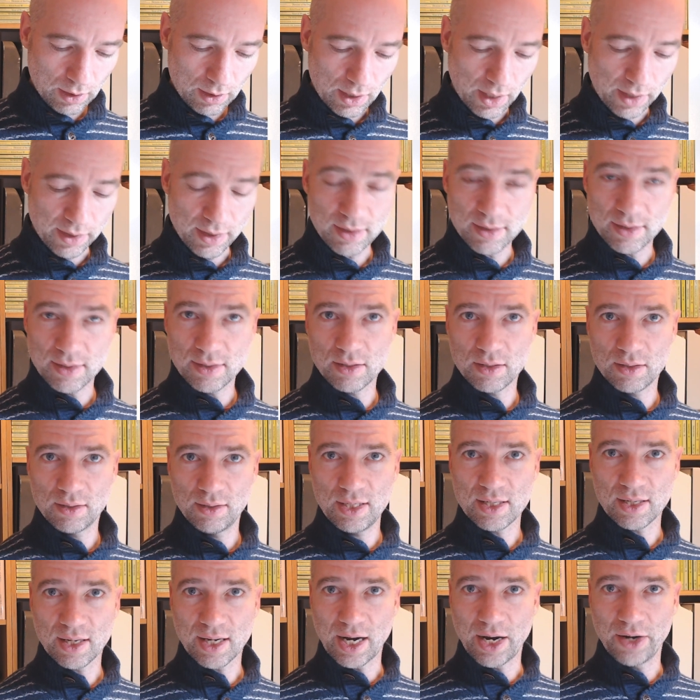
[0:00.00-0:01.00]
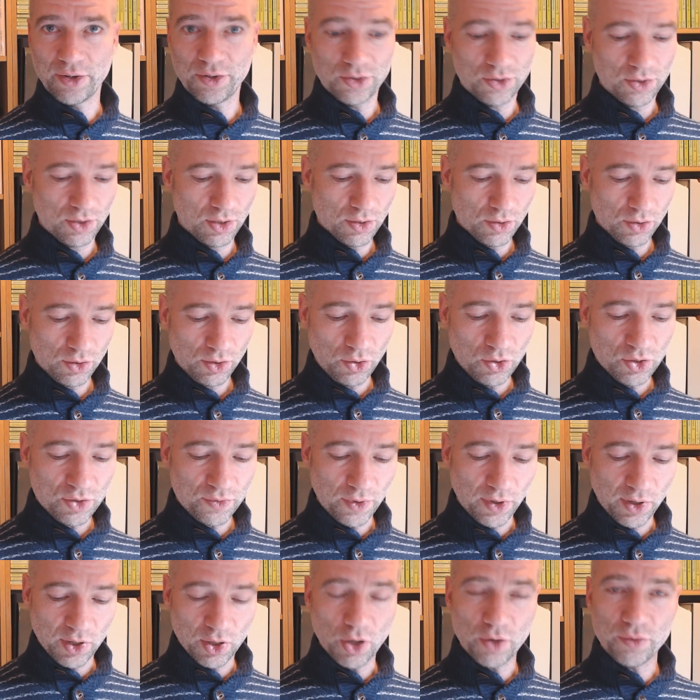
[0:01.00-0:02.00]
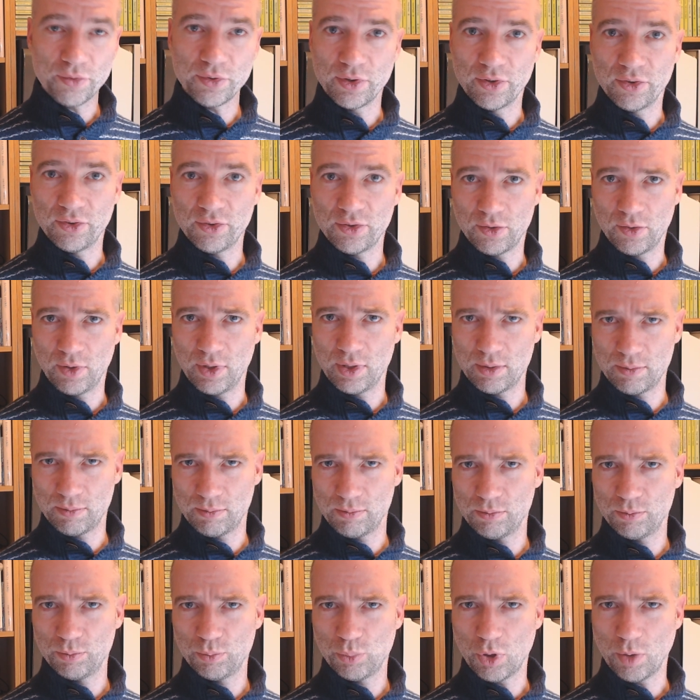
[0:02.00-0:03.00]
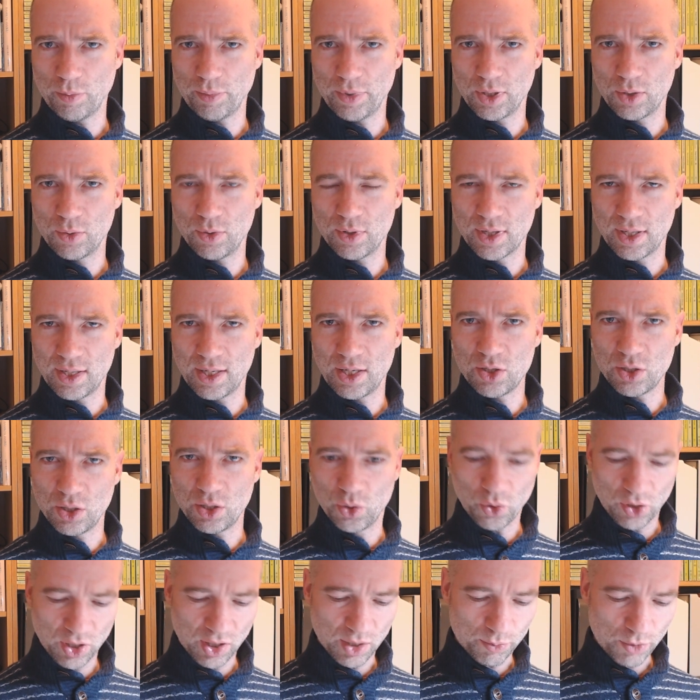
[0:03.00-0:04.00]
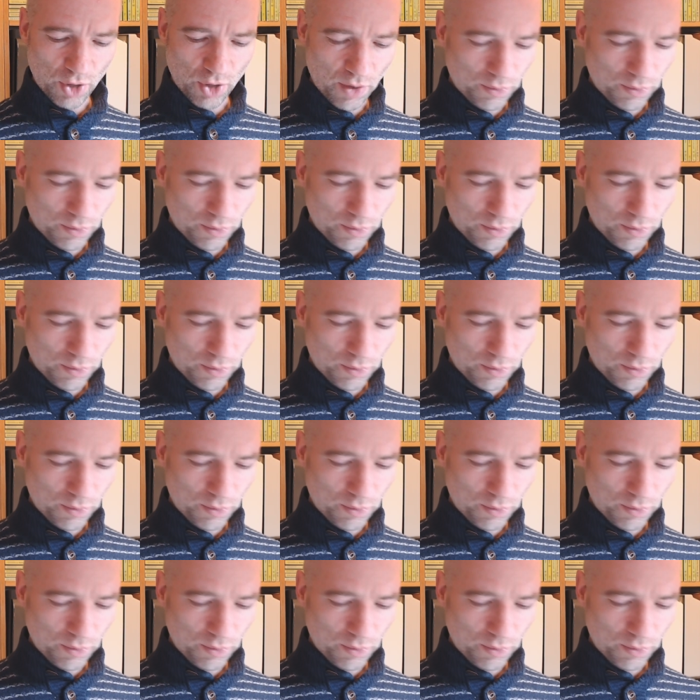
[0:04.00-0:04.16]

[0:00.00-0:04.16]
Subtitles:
Now these are characters you don't use very often, so it's probably a good idea to look them